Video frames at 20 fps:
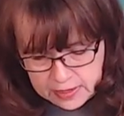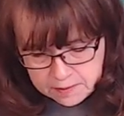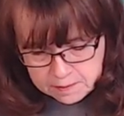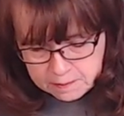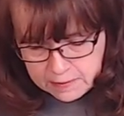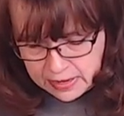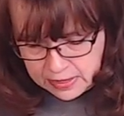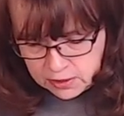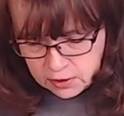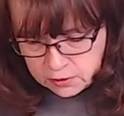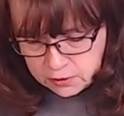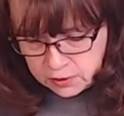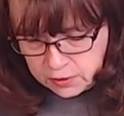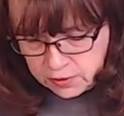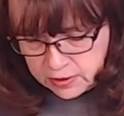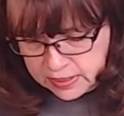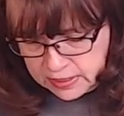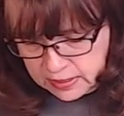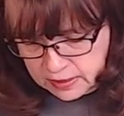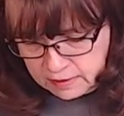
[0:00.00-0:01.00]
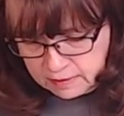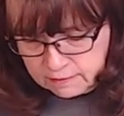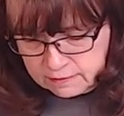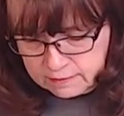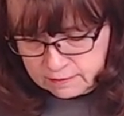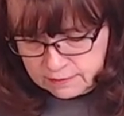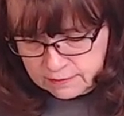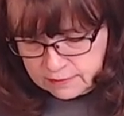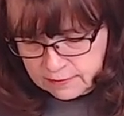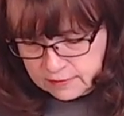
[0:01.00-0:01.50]
meadow green. No,
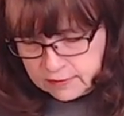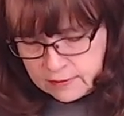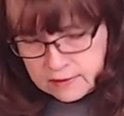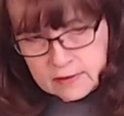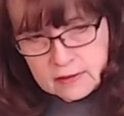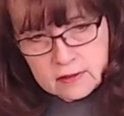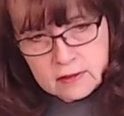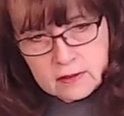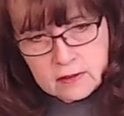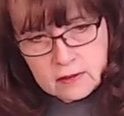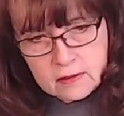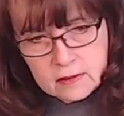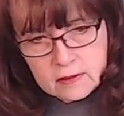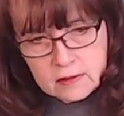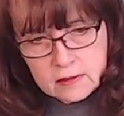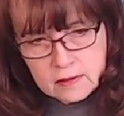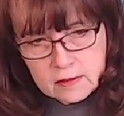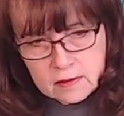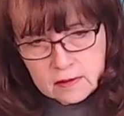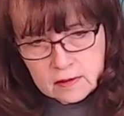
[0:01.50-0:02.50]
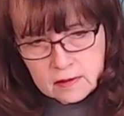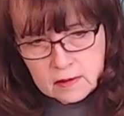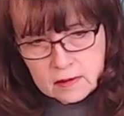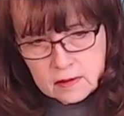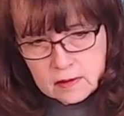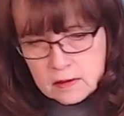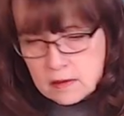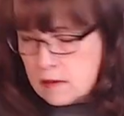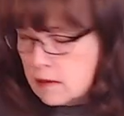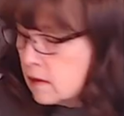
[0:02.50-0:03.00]
I said not the bright meadow
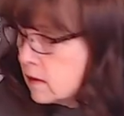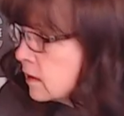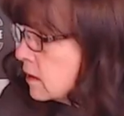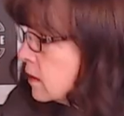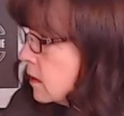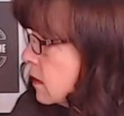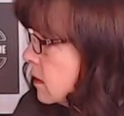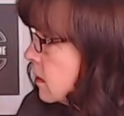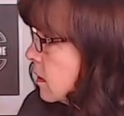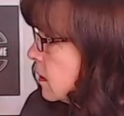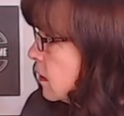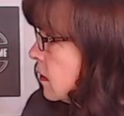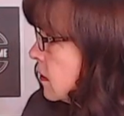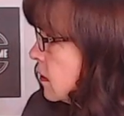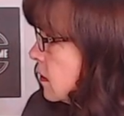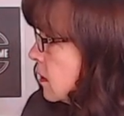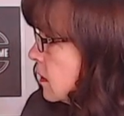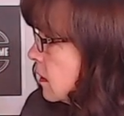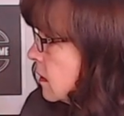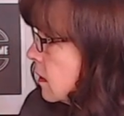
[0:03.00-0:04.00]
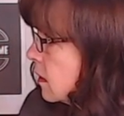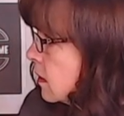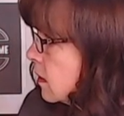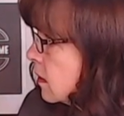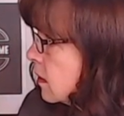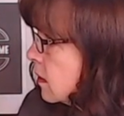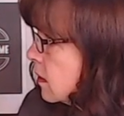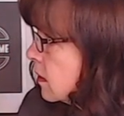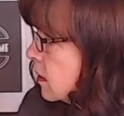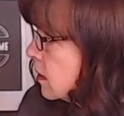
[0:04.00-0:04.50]
green. I was thinking more
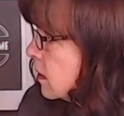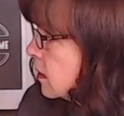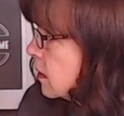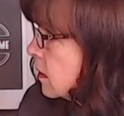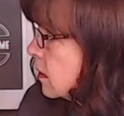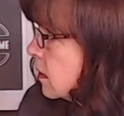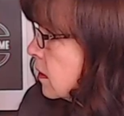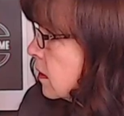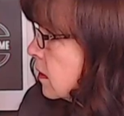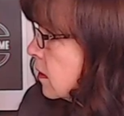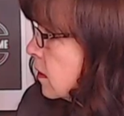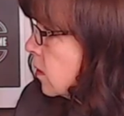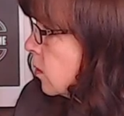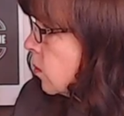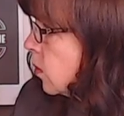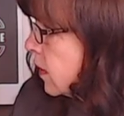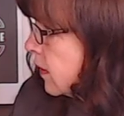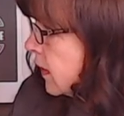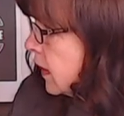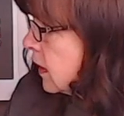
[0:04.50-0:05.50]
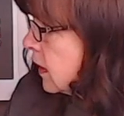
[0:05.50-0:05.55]
something dark. Well that